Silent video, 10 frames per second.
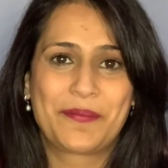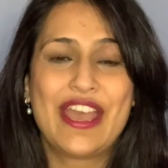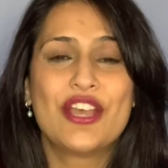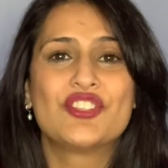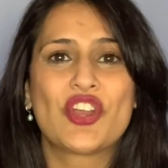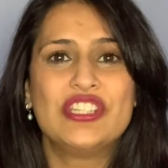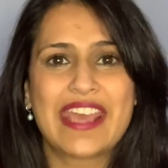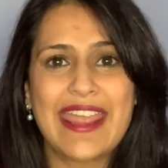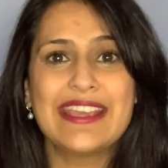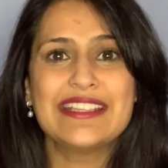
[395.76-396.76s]
So
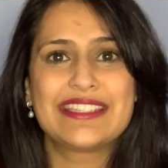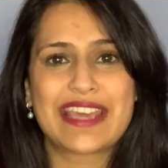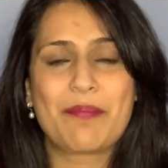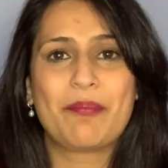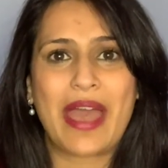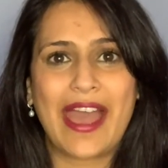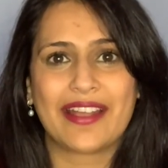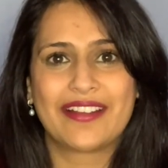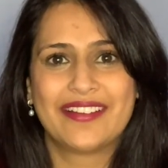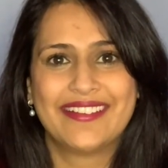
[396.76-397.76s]
take a step
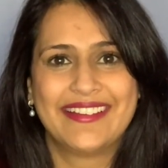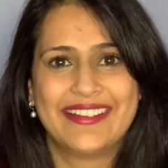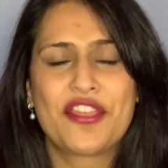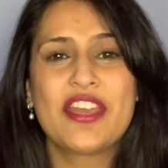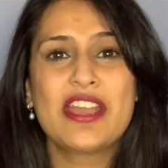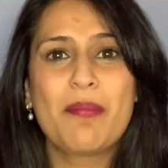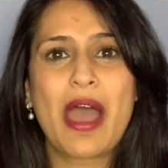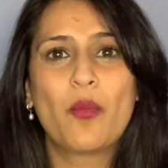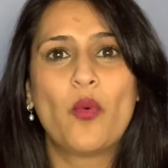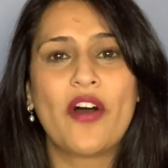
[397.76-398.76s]
back. Think
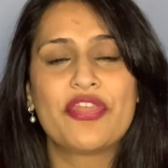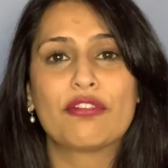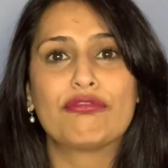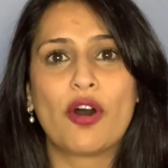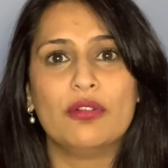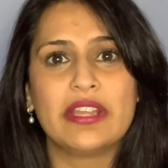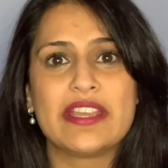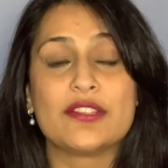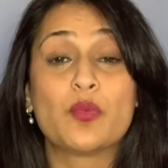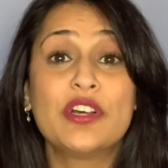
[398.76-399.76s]
about what the role
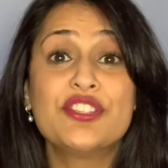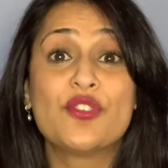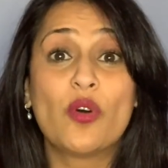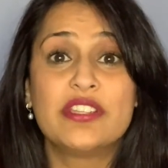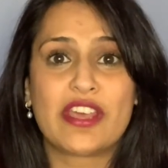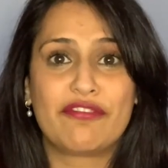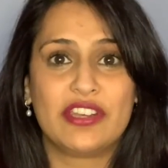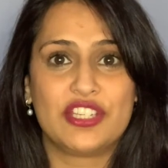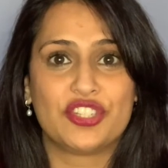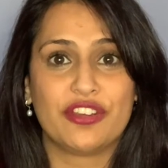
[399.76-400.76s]
is. What's your
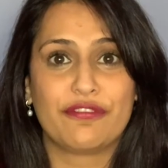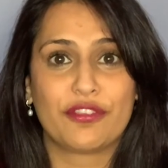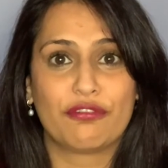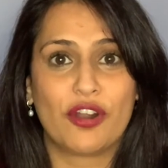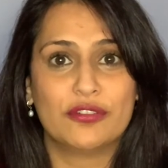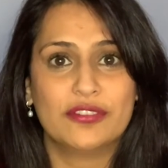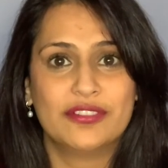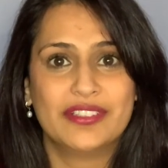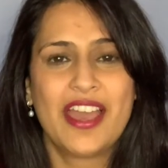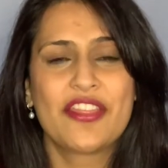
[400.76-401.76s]
definition of the role?
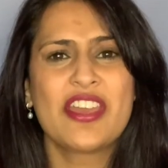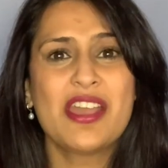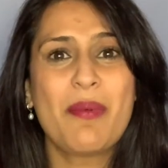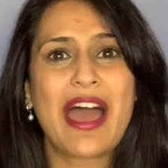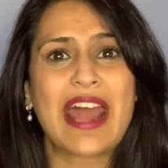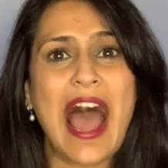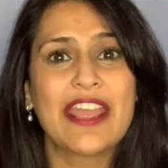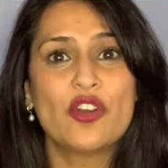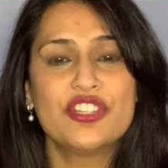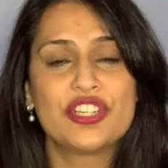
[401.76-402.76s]
Think about, are
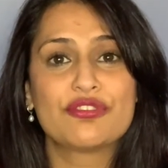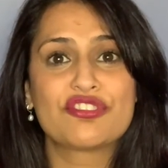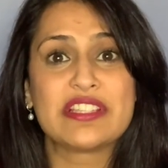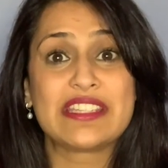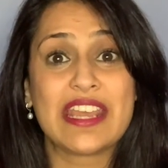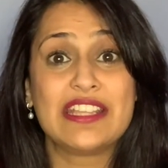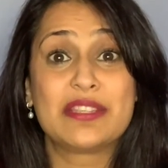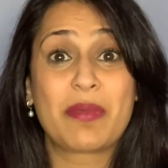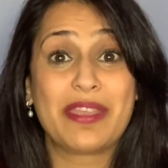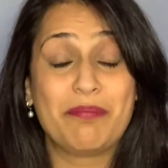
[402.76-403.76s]
your children's needs
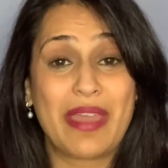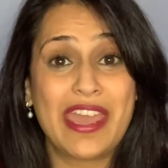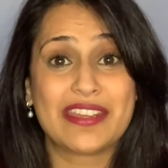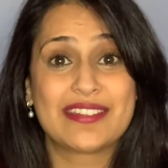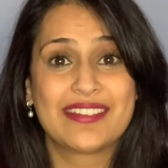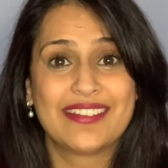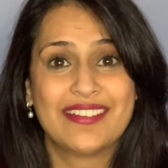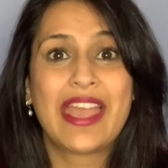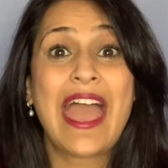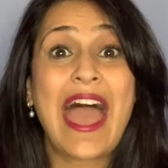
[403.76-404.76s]
being met?
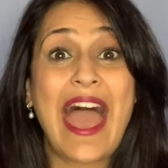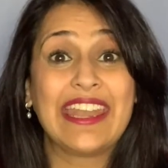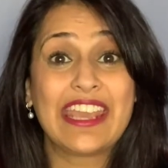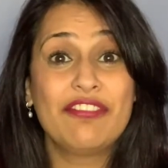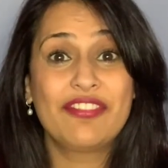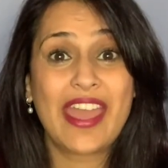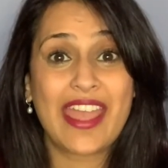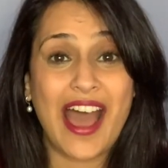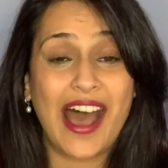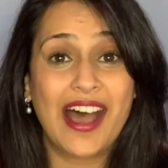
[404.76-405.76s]
And if they
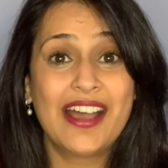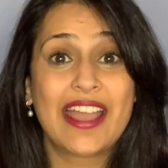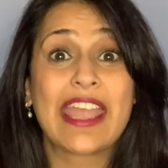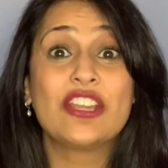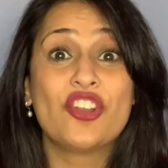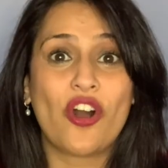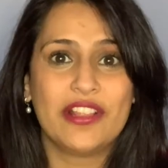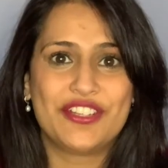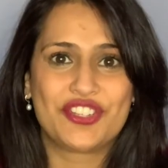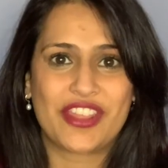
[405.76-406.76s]
are,
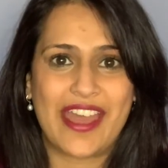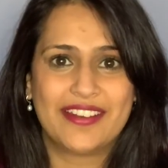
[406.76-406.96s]
acknowledge that.